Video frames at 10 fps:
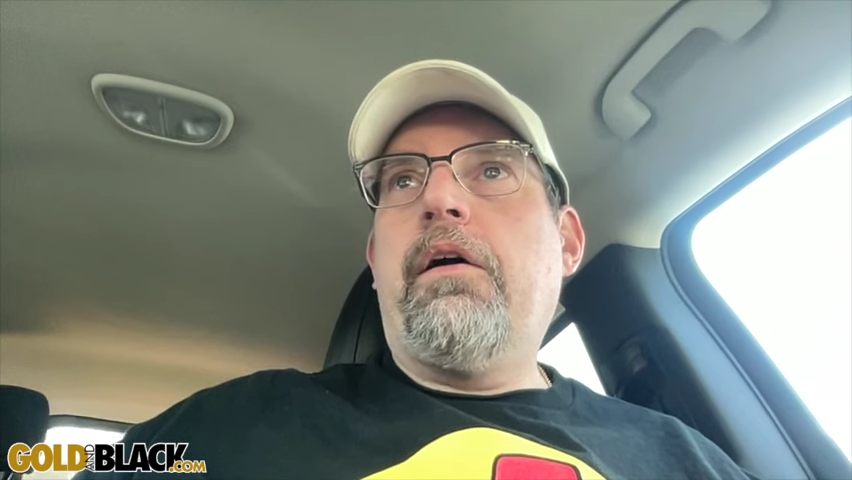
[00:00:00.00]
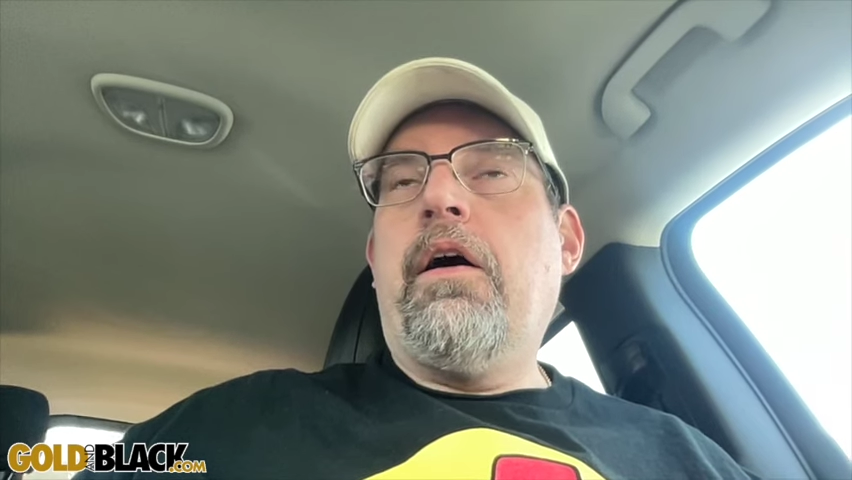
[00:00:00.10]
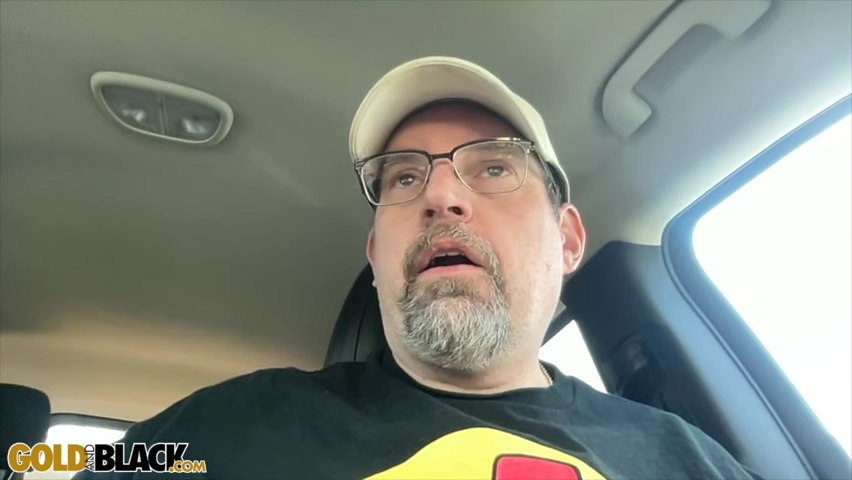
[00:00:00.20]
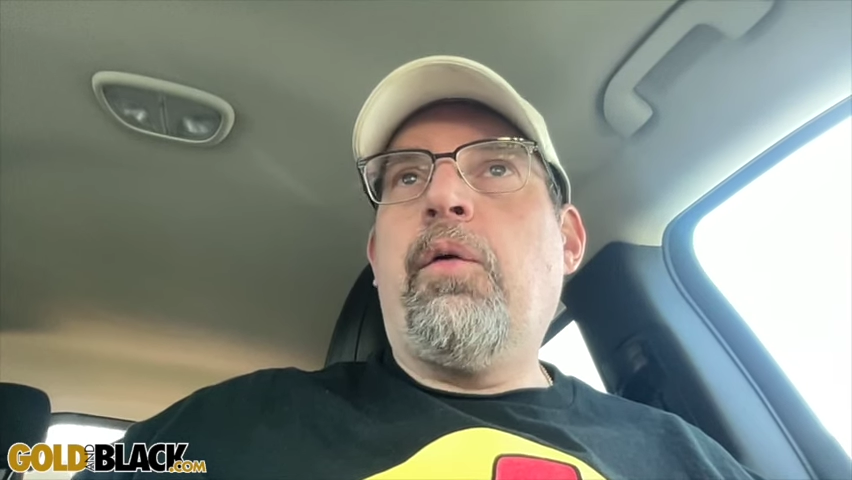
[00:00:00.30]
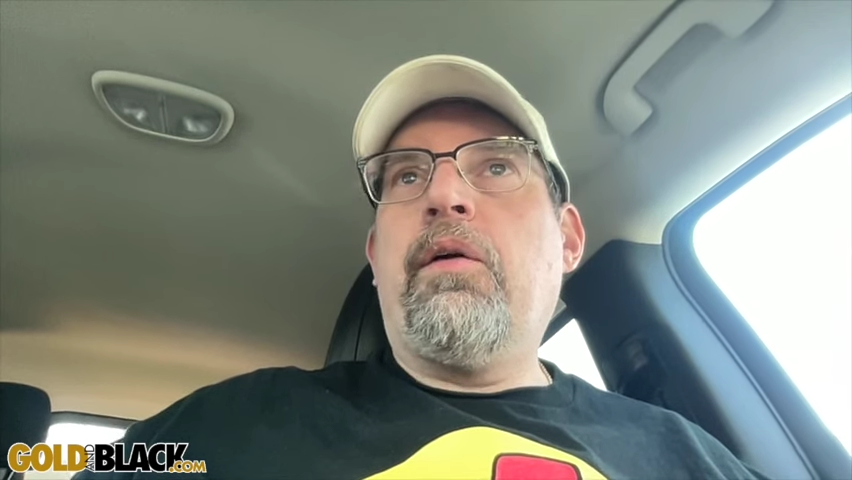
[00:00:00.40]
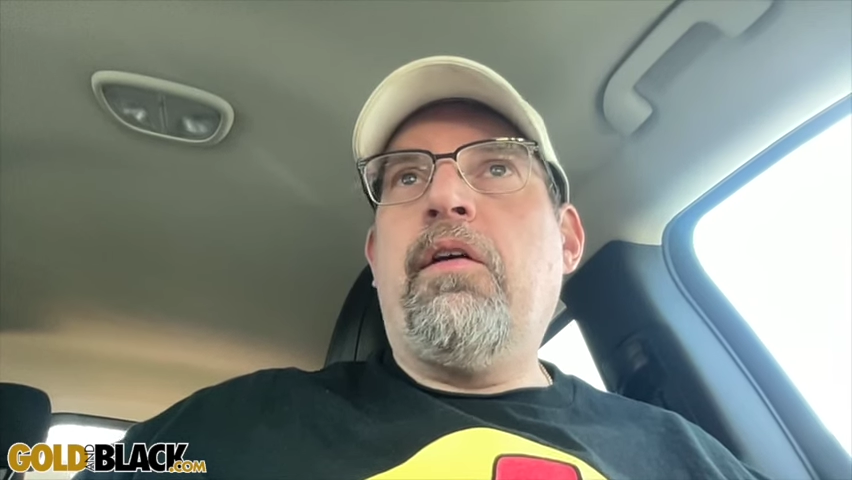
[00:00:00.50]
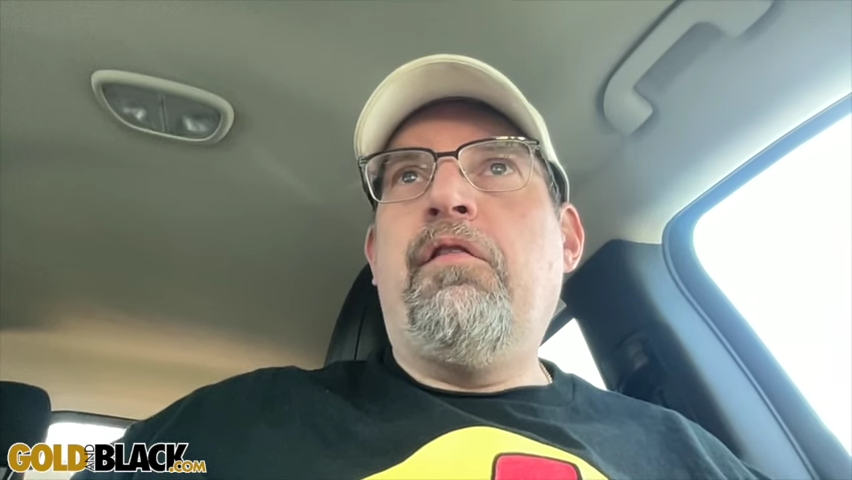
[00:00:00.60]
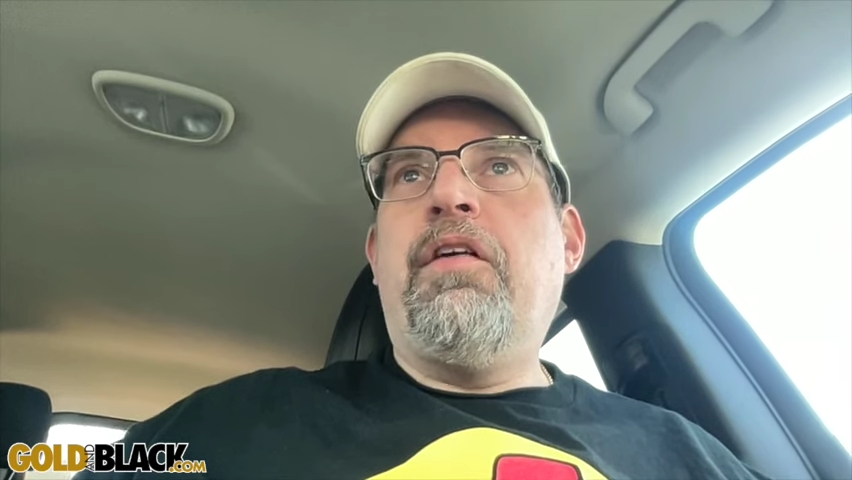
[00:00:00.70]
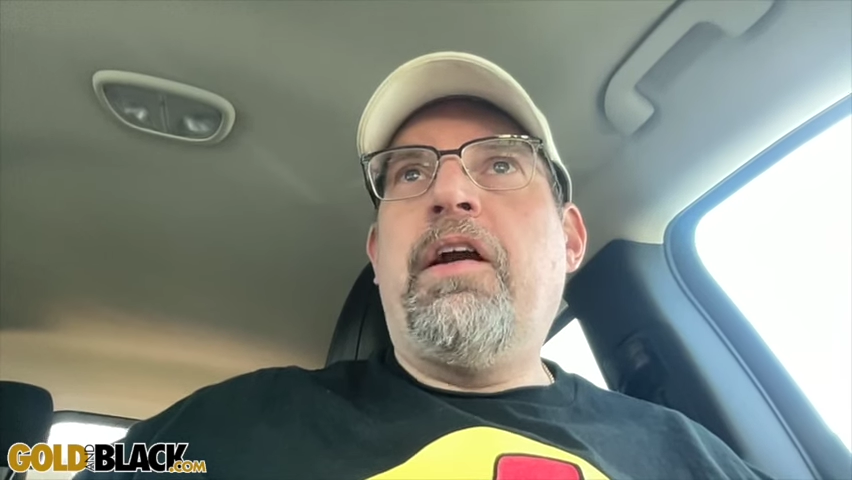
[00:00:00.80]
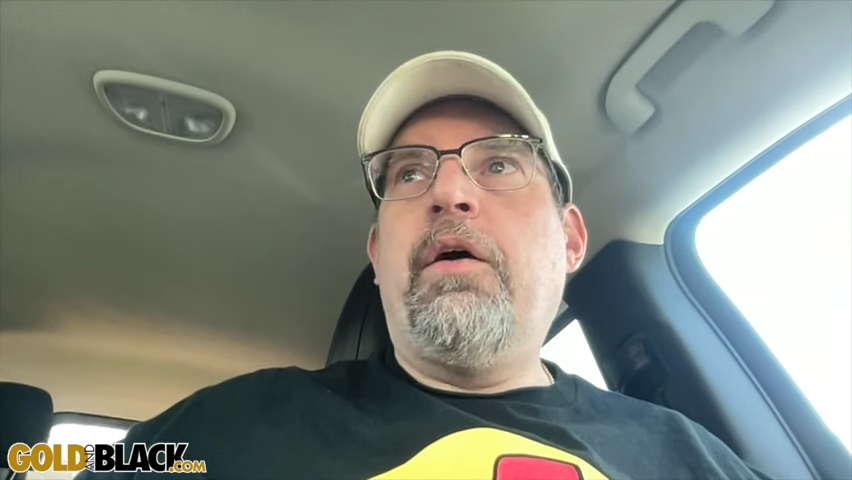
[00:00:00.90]
cut a quick little
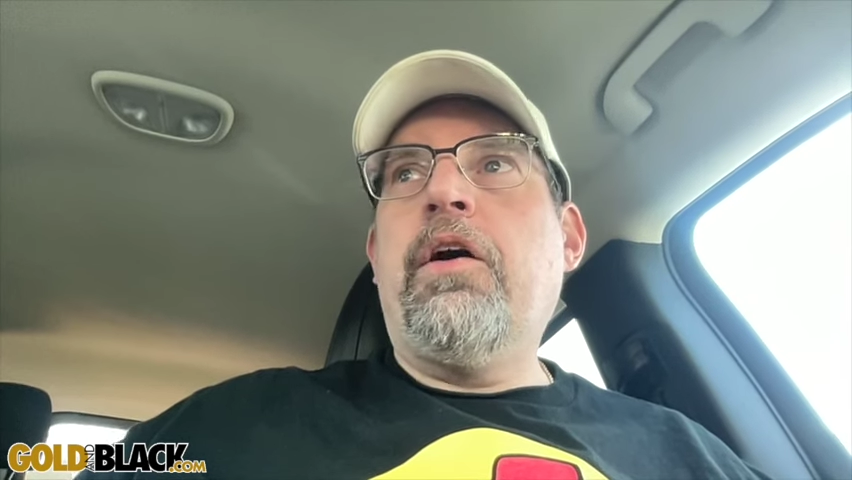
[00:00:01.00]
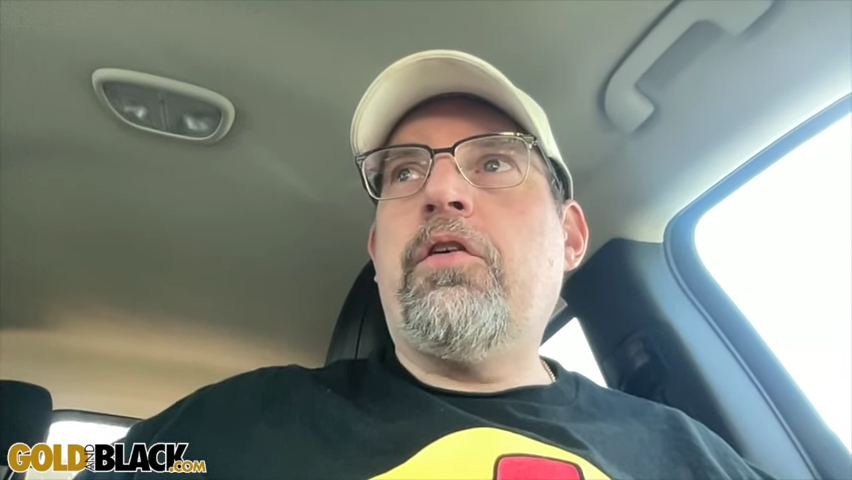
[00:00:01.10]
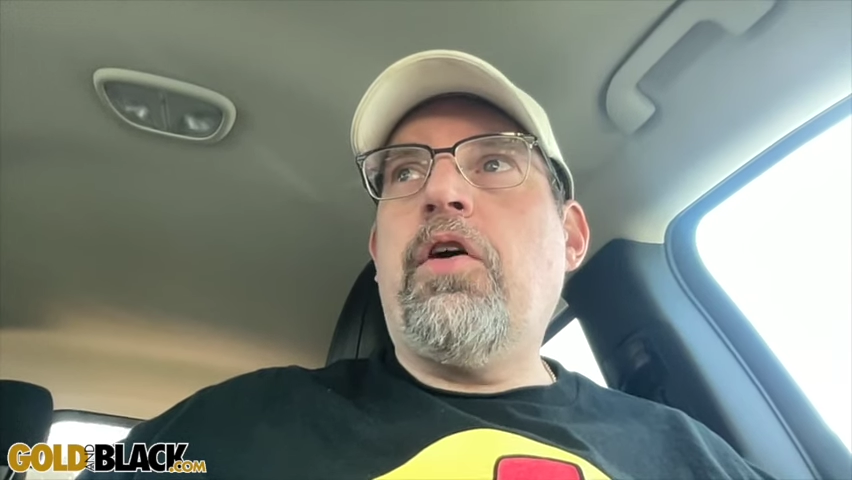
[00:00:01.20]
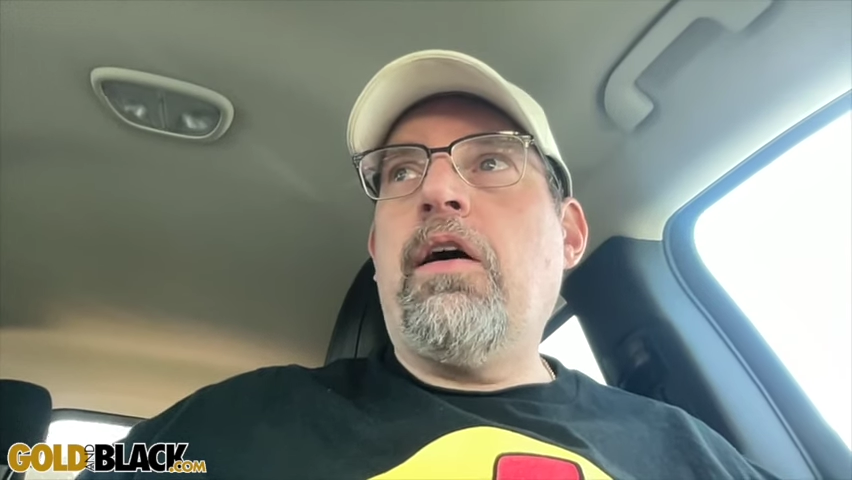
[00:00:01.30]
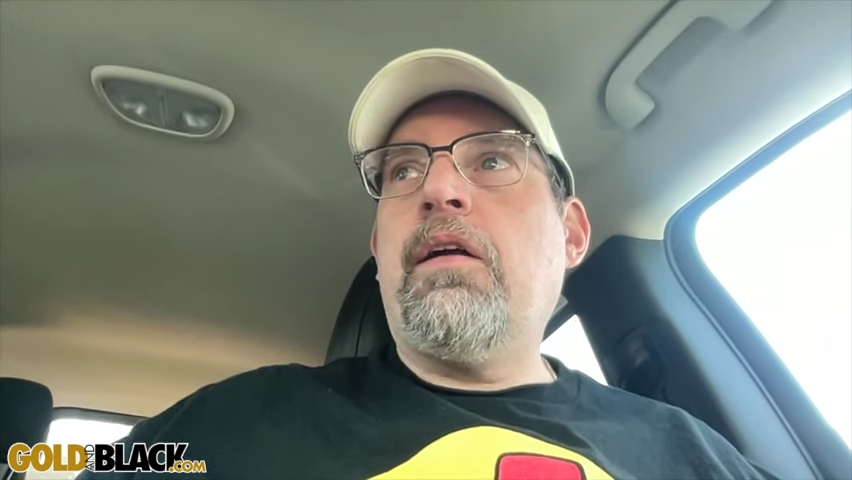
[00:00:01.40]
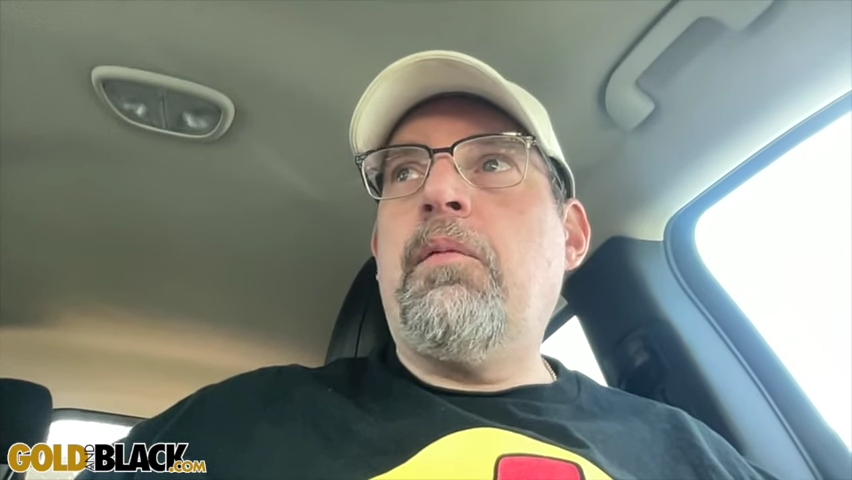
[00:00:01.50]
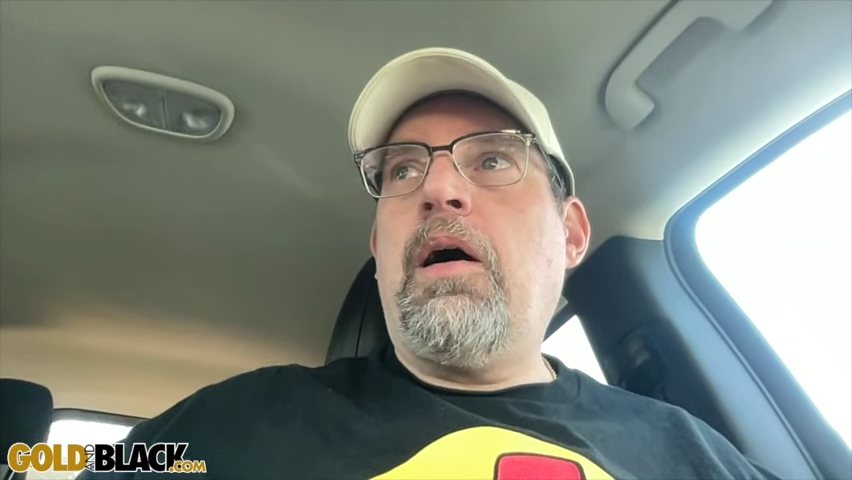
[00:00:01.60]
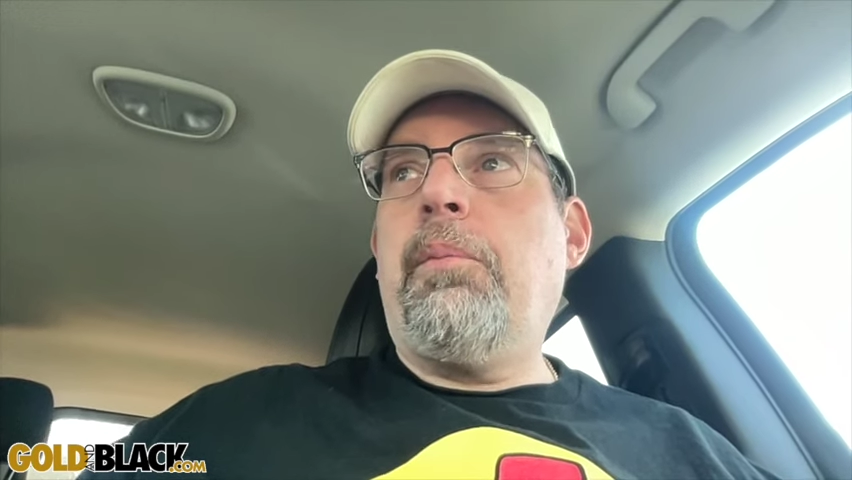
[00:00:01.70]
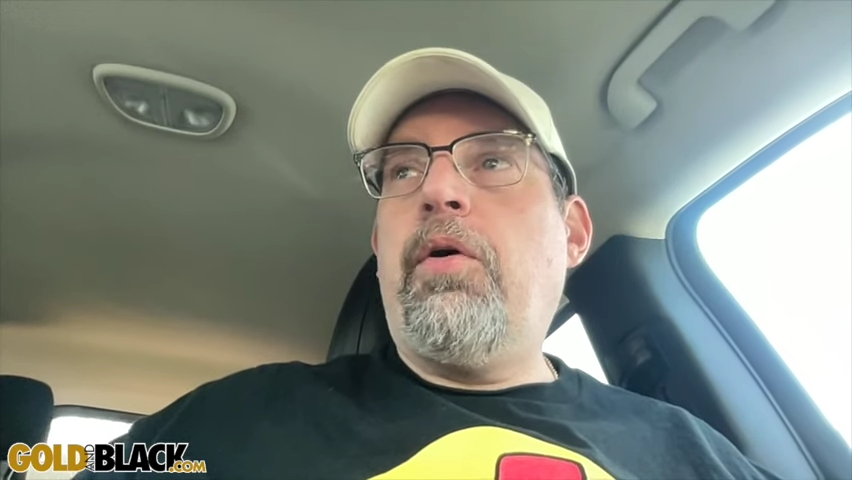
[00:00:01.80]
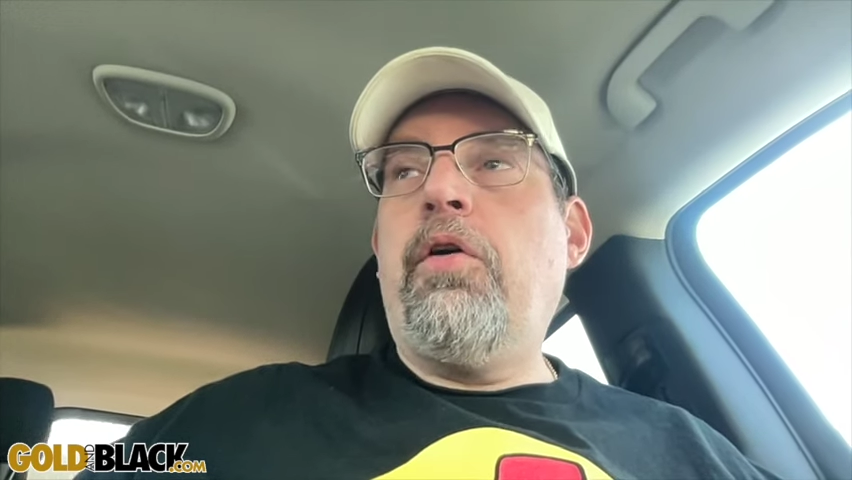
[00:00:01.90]
video here talking
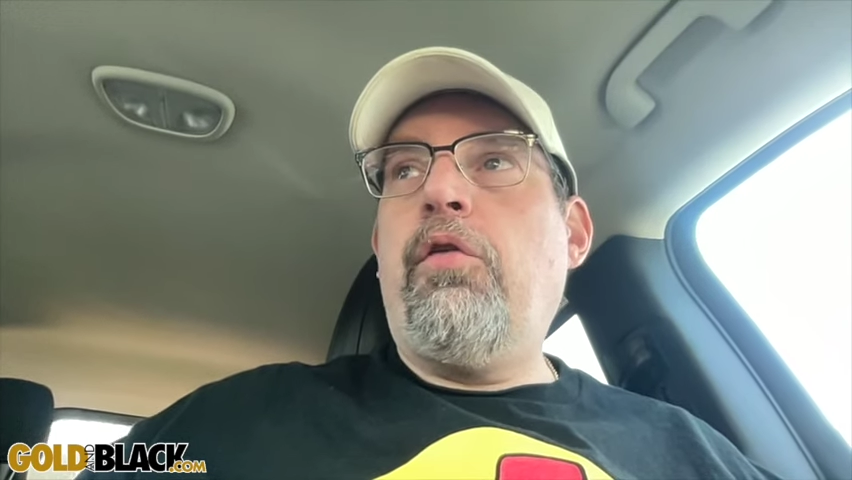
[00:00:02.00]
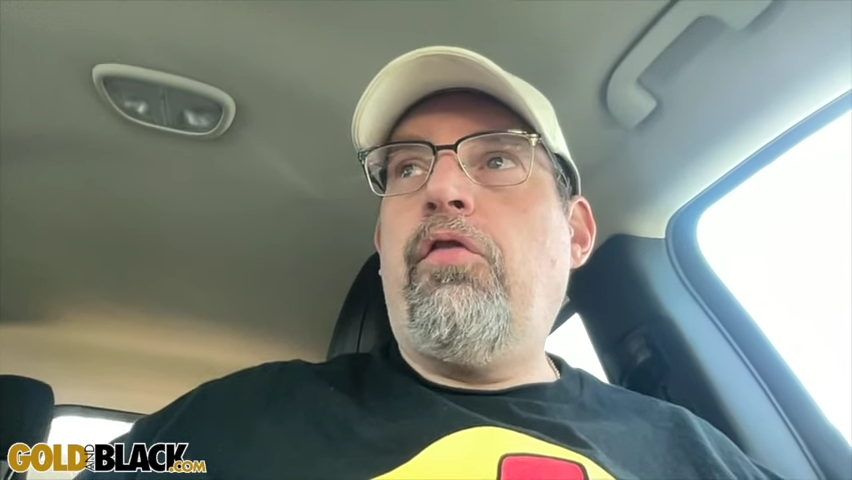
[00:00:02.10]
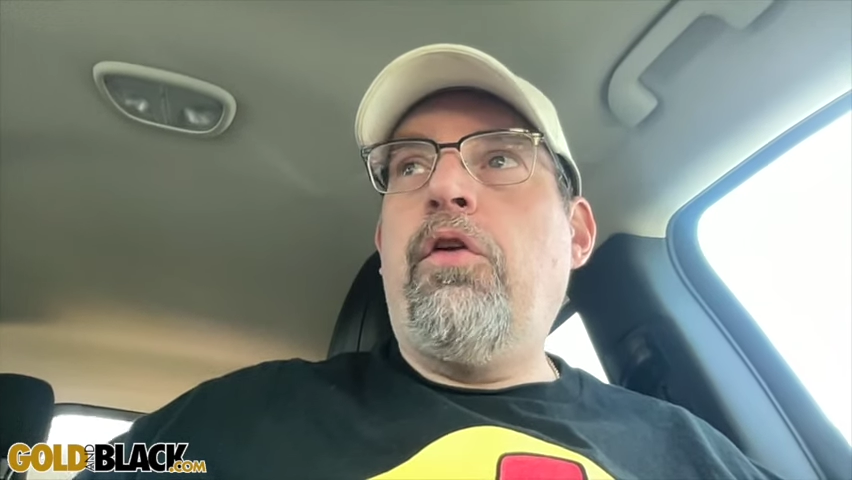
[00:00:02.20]
about Purdue's